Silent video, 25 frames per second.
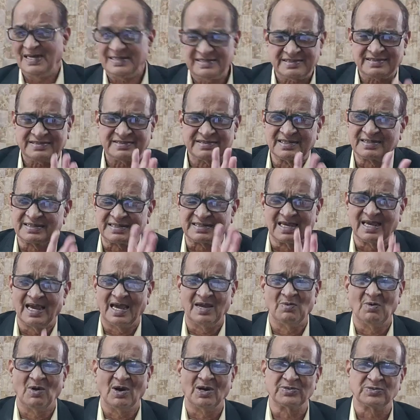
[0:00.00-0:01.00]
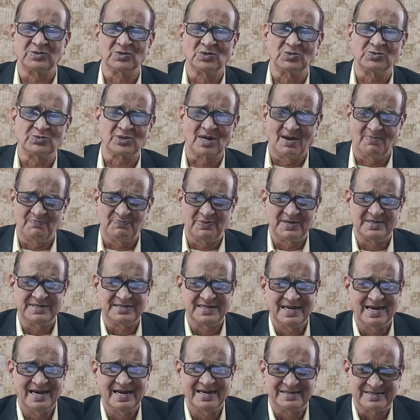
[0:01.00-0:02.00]
First thing I want you to
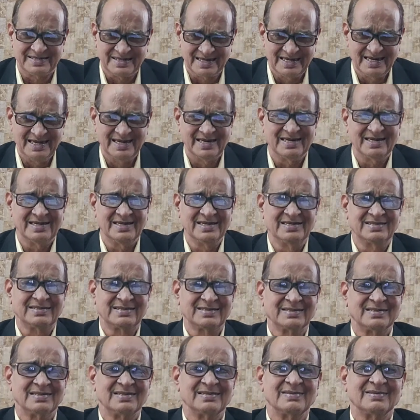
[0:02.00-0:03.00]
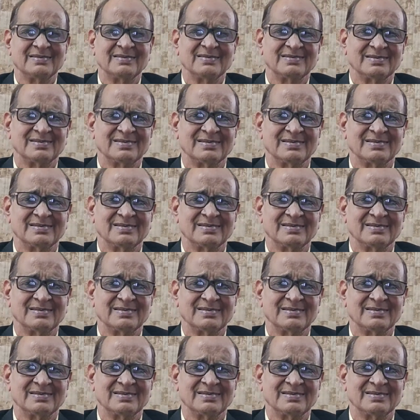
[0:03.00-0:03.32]
appreciate is